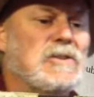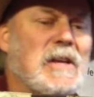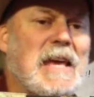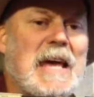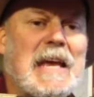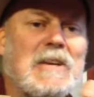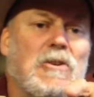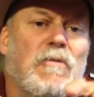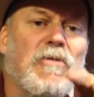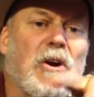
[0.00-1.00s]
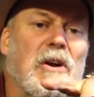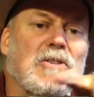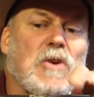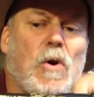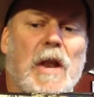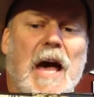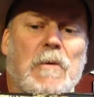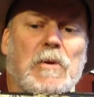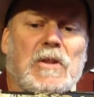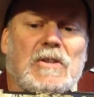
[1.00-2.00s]
So they kind of got two variants going
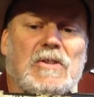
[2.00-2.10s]
on with